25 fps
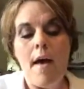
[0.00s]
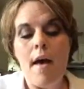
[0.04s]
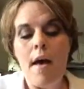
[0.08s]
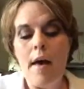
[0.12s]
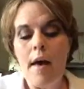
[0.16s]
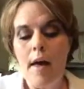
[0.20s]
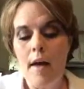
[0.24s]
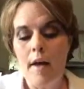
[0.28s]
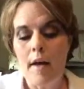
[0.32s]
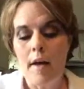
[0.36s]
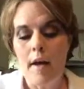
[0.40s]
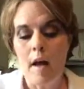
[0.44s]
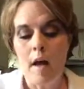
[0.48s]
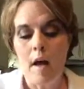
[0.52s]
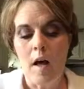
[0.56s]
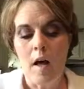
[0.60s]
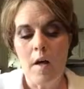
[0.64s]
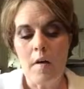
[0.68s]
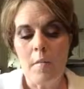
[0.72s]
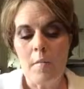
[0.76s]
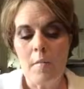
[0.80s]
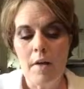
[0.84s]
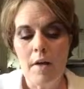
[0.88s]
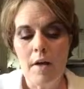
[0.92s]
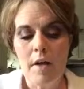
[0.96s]

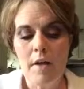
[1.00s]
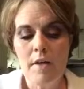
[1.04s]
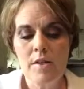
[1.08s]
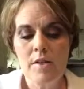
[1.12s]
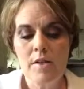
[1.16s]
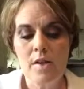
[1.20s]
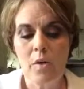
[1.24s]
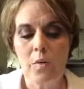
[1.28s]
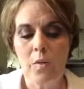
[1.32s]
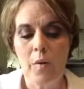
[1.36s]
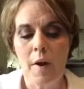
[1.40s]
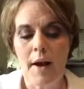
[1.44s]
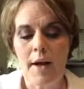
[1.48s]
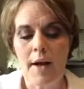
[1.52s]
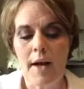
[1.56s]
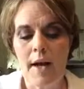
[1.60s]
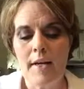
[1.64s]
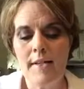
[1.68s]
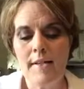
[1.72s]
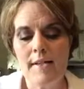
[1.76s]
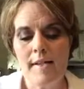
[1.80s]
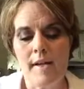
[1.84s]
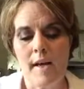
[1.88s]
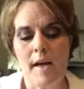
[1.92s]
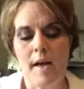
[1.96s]
and so right
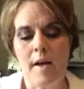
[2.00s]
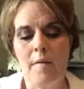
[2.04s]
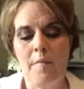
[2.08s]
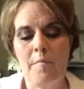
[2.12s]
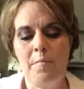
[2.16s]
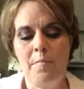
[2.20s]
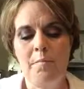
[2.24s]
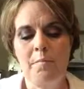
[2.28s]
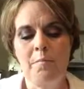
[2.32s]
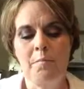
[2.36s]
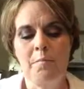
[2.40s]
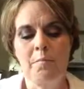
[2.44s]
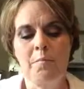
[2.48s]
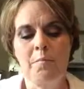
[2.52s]
eye's done.